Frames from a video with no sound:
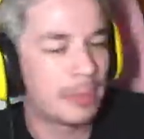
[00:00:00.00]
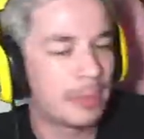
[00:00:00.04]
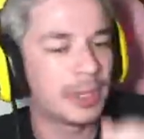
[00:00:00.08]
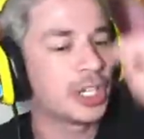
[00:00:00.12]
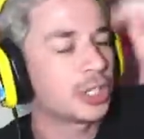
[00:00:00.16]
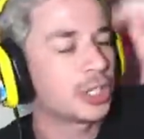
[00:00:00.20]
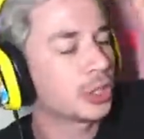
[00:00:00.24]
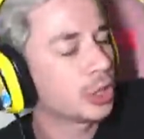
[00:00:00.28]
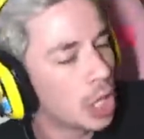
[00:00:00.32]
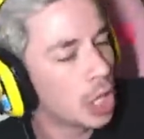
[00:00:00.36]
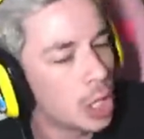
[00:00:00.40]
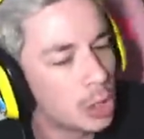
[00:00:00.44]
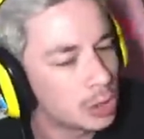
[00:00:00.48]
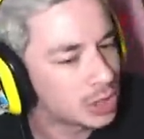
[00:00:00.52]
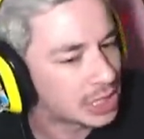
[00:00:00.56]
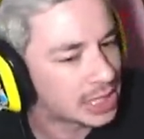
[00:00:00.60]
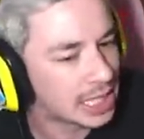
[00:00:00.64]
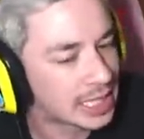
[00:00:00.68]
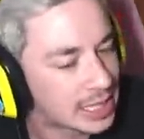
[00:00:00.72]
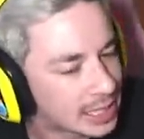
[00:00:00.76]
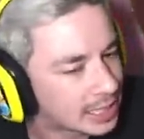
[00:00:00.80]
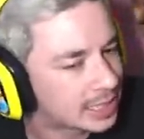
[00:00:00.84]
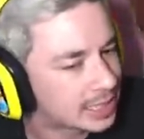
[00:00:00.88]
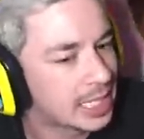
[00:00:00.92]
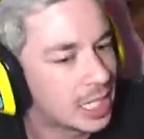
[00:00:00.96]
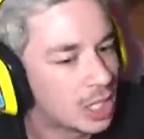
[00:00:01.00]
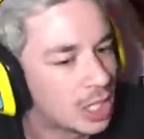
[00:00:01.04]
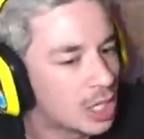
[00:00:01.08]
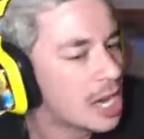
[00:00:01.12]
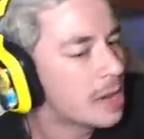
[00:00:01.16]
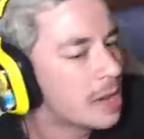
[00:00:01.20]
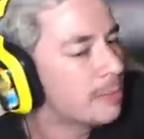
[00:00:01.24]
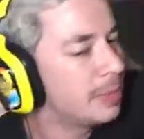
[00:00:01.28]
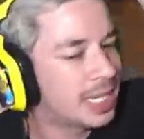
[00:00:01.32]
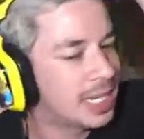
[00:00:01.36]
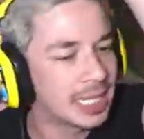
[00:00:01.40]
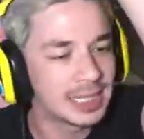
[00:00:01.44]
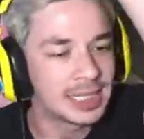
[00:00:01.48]
but you're losing still
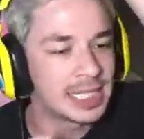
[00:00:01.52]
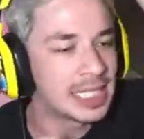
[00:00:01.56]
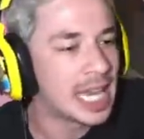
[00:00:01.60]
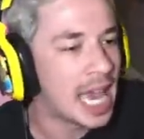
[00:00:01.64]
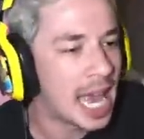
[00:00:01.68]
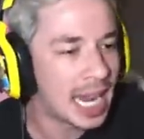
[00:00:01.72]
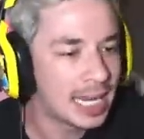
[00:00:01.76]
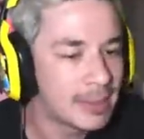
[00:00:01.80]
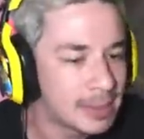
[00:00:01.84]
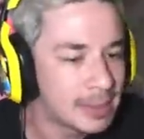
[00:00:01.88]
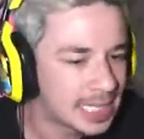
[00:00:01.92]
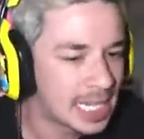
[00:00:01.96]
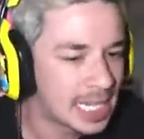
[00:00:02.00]
because the enemy